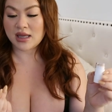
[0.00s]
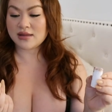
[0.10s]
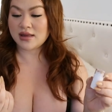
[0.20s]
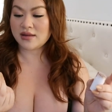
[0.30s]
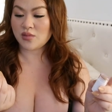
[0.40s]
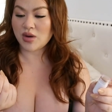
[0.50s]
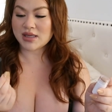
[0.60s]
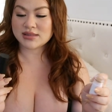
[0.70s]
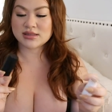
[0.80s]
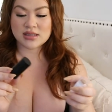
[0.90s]
and then the
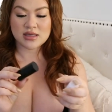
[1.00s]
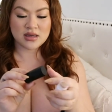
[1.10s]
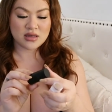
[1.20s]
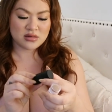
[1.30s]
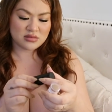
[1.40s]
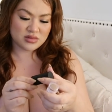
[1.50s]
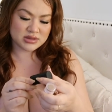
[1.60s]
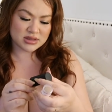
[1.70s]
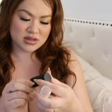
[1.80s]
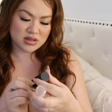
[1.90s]

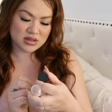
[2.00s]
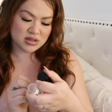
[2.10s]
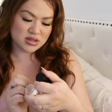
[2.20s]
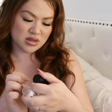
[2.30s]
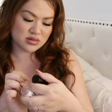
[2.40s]
what's it called,